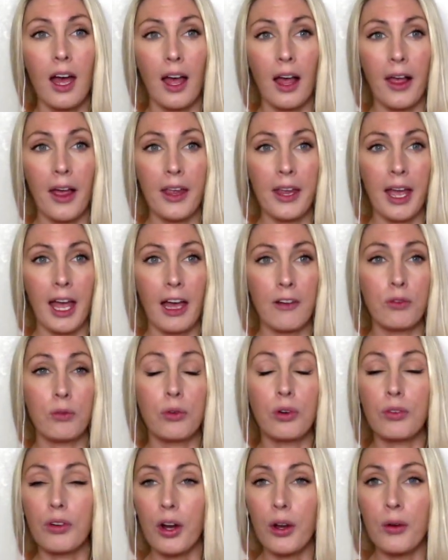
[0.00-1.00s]
I
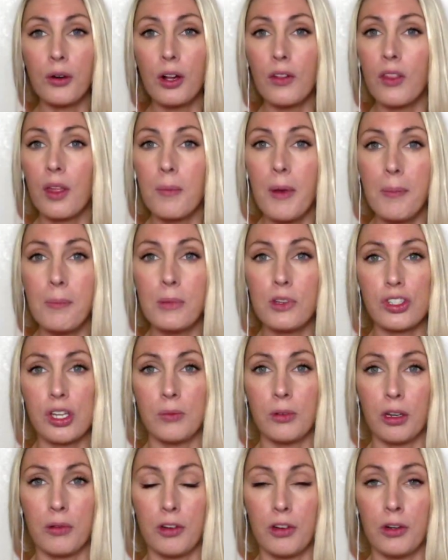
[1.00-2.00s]
have grown the
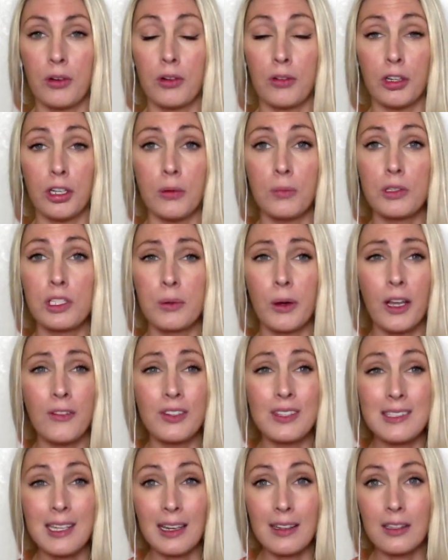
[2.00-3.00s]
membership group to
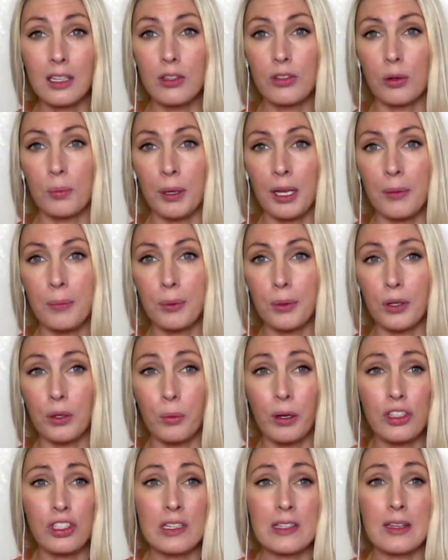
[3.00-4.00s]
over 600 people,
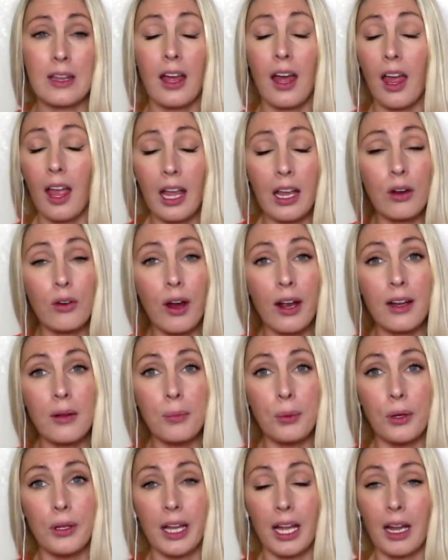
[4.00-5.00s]
which is
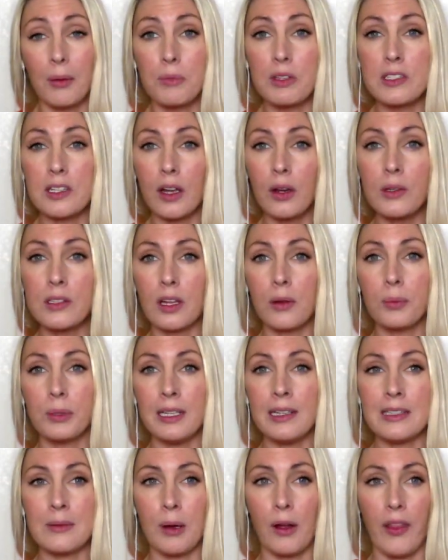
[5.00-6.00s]
incredible, and I'm so
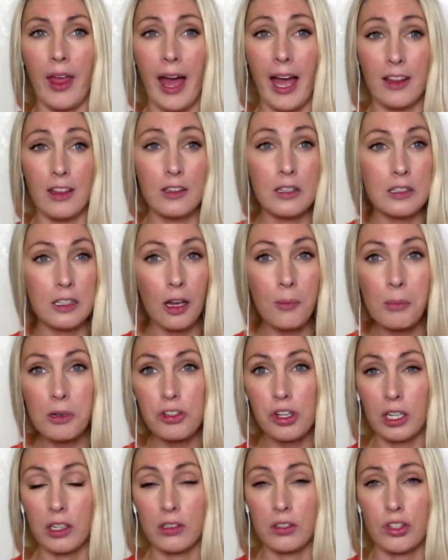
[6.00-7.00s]
pleased about that. And there's so
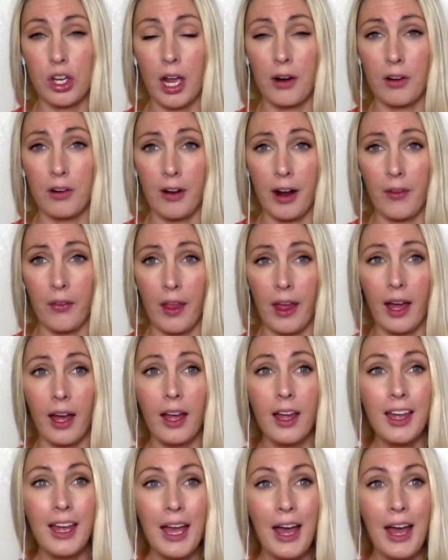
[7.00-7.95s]
much I could share around that.